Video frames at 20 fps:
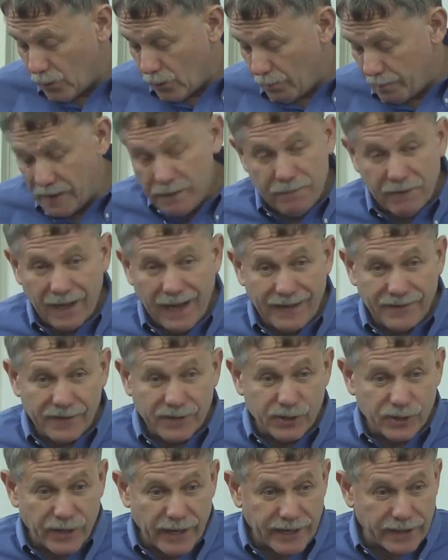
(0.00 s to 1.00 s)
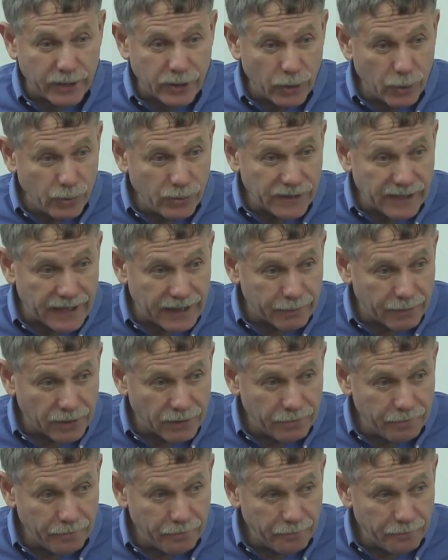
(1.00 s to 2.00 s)
People had the genetic code
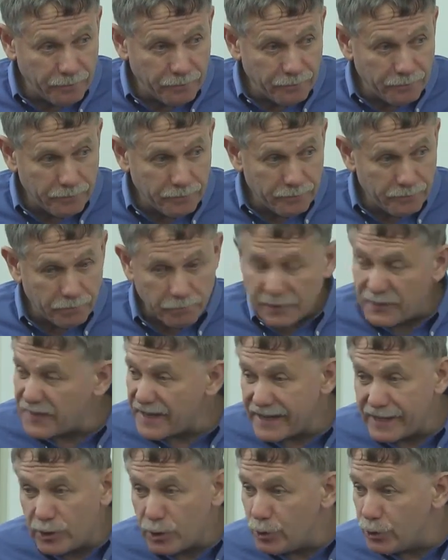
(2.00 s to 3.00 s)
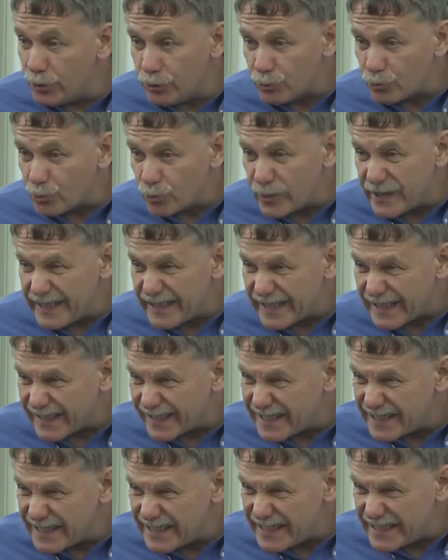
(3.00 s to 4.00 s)
table, but they couldn't read
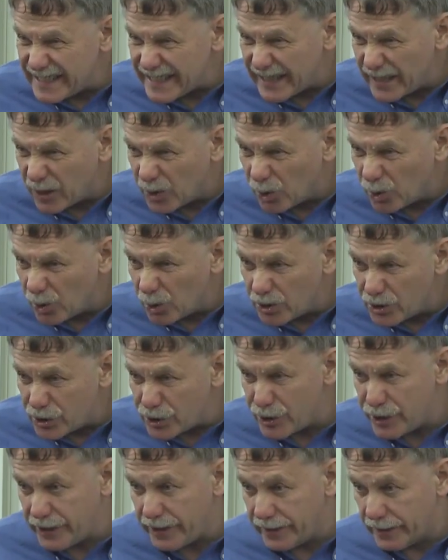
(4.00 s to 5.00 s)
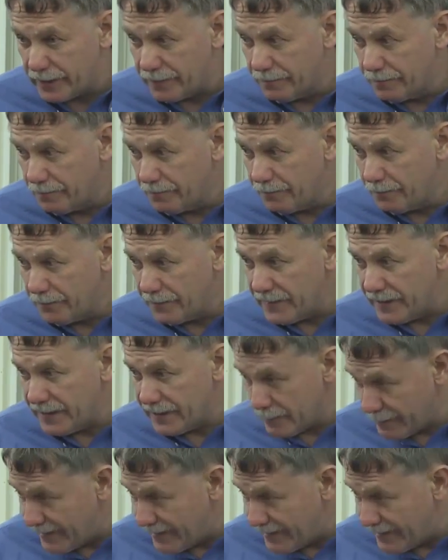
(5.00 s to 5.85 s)
a single gene in the